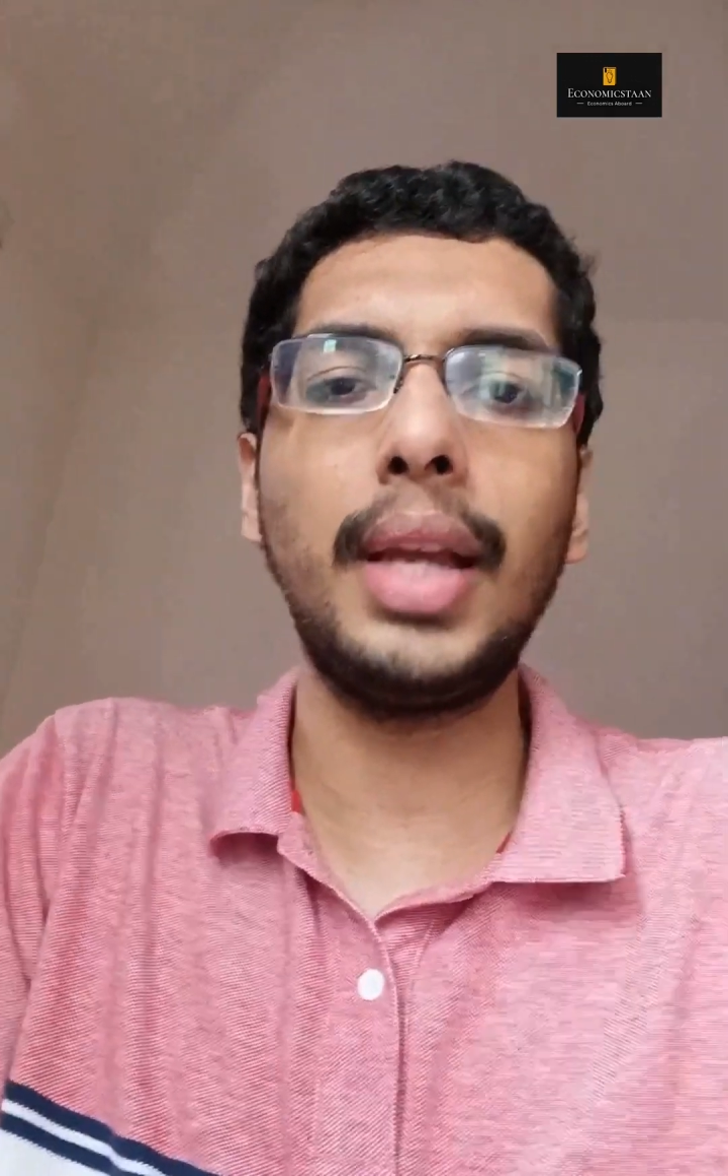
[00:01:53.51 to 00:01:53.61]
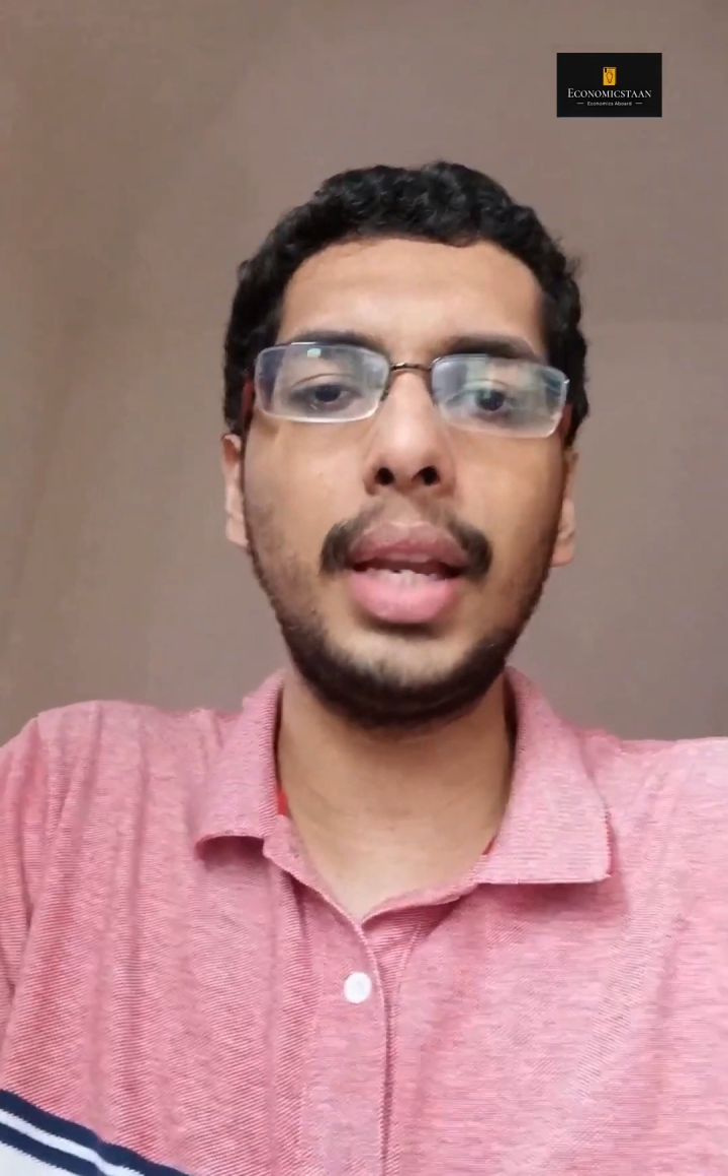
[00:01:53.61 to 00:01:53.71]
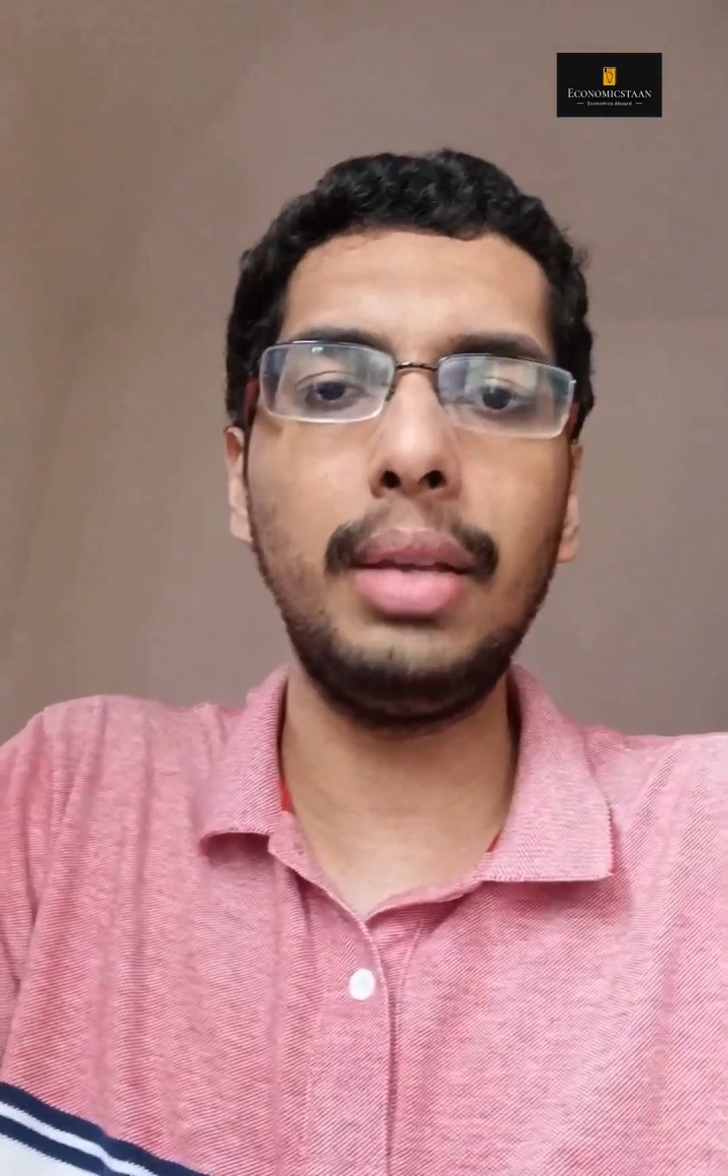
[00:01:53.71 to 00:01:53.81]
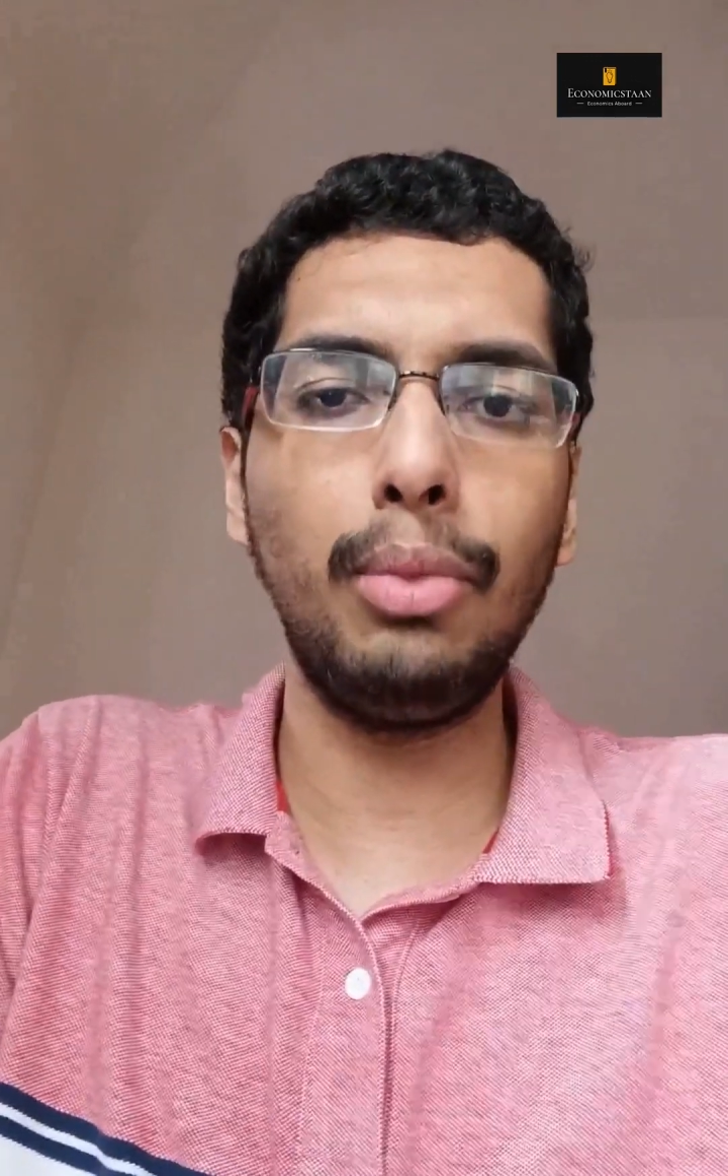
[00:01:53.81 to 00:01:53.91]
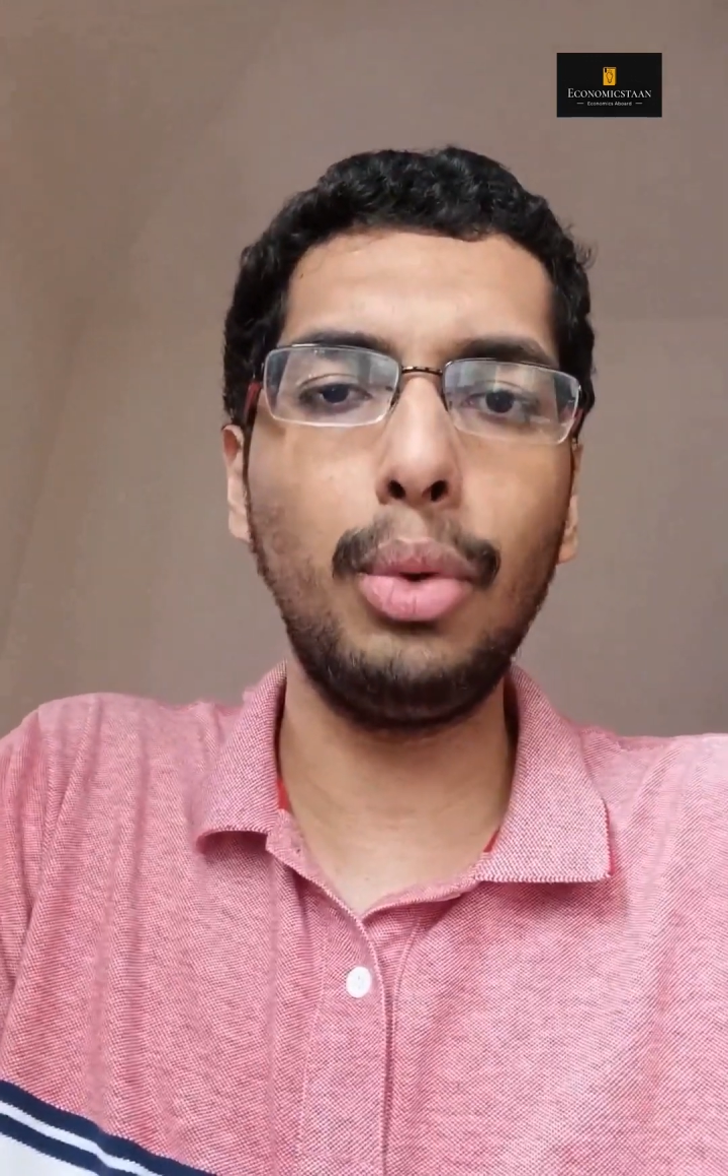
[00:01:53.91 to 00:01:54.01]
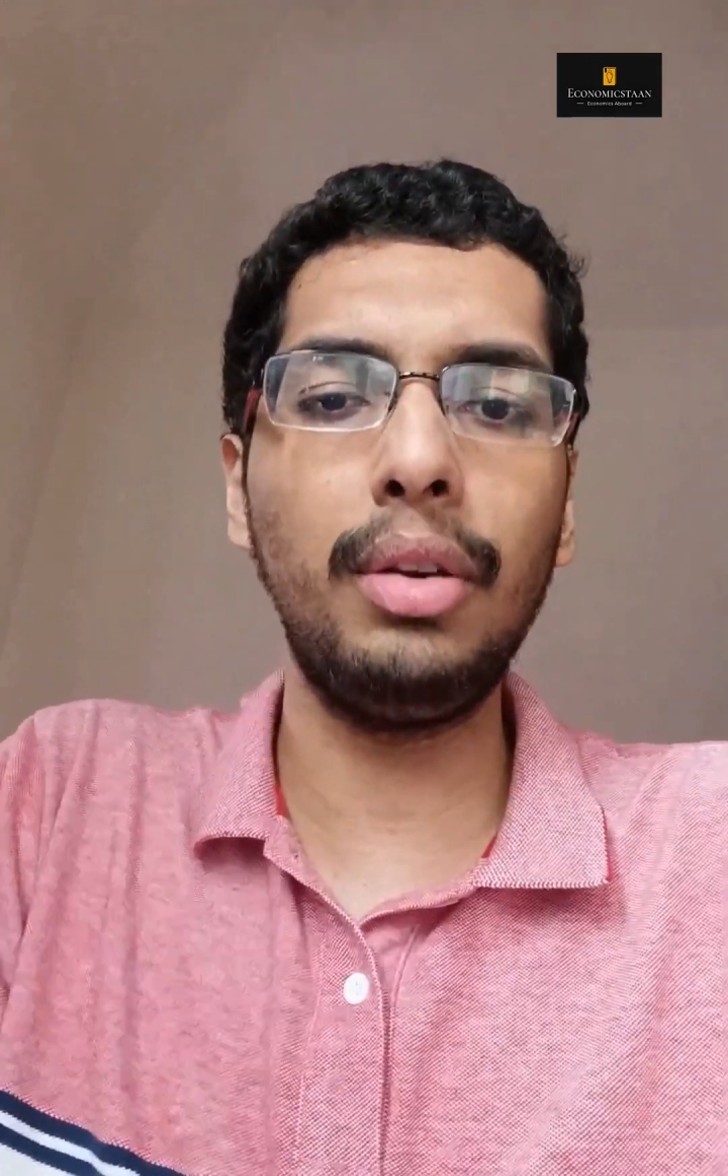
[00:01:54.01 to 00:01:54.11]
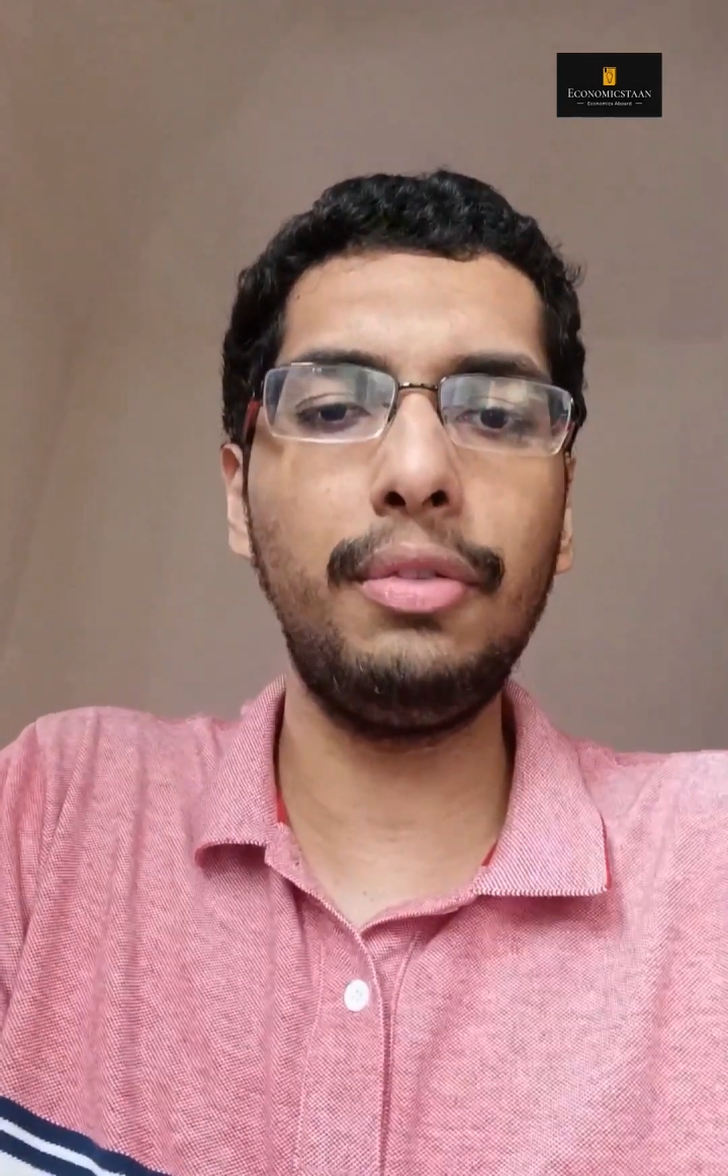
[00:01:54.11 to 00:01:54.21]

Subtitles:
anymore in